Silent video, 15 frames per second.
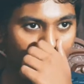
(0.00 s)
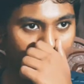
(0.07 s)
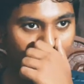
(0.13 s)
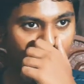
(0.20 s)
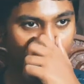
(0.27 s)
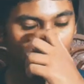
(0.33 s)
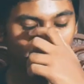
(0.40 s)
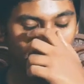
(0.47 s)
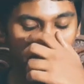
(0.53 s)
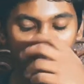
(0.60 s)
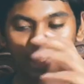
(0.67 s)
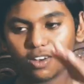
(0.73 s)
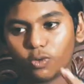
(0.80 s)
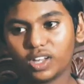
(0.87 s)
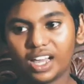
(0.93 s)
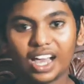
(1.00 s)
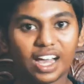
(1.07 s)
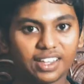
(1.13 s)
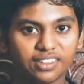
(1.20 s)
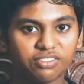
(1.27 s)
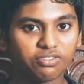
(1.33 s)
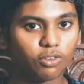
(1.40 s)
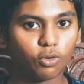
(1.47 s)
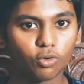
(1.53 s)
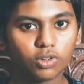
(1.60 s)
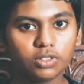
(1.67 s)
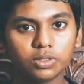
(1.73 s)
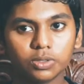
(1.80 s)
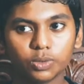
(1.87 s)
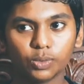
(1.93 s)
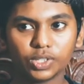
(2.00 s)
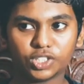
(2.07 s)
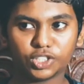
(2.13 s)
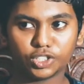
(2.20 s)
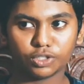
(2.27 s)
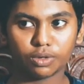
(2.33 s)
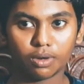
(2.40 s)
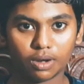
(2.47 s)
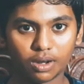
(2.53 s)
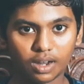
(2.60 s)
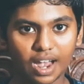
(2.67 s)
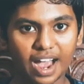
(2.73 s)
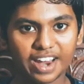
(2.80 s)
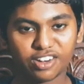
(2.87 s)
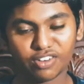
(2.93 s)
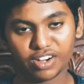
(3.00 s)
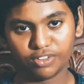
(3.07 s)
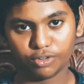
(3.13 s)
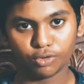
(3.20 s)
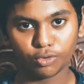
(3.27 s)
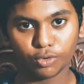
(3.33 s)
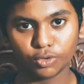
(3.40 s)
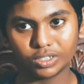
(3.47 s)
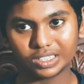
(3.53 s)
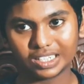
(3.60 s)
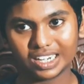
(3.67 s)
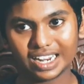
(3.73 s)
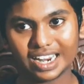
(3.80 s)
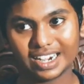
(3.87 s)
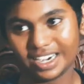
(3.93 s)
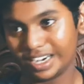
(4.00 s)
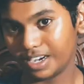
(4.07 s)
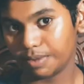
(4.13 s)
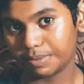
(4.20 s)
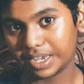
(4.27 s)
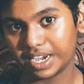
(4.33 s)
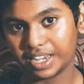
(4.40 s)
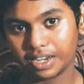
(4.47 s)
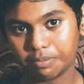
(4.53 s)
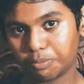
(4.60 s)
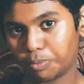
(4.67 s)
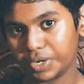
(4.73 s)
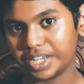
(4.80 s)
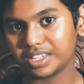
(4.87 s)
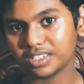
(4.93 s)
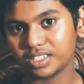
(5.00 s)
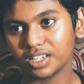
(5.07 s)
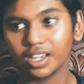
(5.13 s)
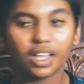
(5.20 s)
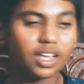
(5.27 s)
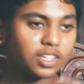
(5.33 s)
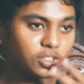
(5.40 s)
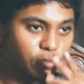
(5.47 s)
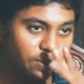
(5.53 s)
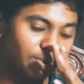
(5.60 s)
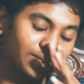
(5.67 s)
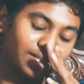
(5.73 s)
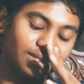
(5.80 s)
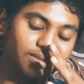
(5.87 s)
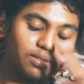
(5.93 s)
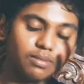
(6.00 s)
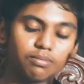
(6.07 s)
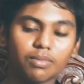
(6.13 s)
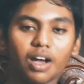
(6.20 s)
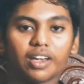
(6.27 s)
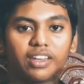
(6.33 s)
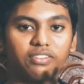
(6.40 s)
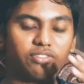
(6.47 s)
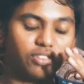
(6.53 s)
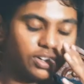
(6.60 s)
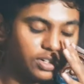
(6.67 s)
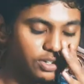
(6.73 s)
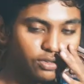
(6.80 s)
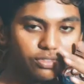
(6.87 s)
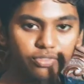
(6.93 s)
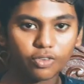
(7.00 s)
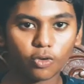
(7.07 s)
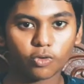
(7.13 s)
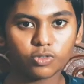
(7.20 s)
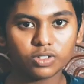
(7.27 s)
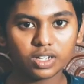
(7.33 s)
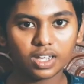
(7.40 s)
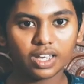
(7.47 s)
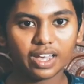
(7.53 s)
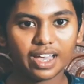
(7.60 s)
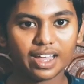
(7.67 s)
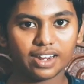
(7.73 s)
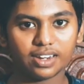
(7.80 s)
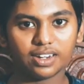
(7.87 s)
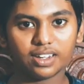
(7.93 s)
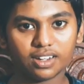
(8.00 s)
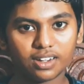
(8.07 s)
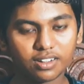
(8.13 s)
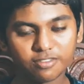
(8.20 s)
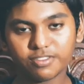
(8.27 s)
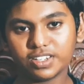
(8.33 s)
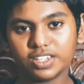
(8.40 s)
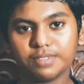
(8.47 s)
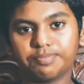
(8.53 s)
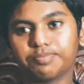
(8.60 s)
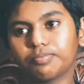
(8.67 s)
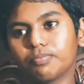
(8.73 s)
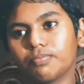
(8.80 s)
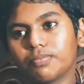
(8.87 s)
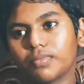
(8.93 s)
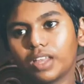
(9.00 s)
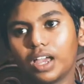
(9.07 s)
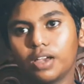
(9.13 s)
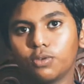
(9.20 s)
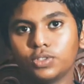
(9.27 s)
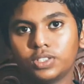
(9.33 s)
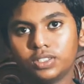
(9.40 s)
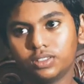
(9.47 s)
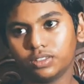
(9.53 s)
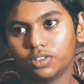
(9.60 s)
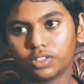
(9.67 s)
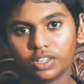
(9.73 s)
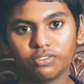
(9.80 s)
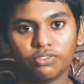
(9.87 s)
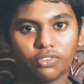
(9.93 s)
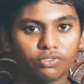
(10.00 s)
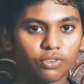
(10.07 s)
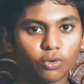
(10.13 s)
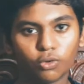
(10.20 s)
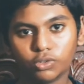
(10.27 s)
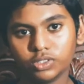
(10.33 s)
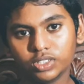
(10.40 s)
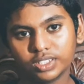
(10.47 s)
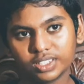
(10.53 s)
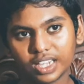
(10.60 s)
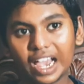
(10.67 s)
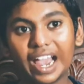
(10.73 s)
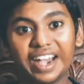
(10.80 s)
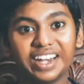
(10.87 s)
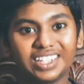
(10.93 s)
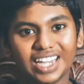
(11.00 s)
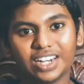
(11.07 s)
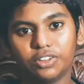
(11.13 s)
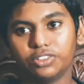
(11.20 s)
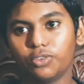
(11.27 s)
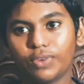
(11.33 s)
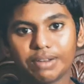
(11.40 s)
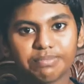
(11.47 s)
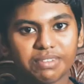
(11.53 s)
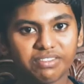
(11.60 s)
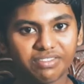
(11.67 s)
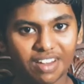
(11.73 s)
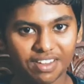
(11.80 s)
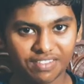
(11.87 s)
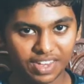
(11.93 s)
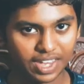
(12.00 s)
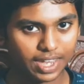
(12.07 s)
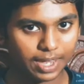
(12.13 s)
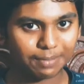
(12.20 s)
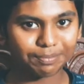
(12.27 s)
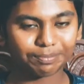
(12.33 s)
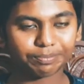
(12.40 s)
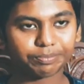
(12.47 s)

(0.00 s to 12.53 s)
I actually had a phone which I tried to root and ended up getting it bricked. So I was in the market for a new phone, and in a hurry, I was looking for phones. I decided on the Redmi 5A.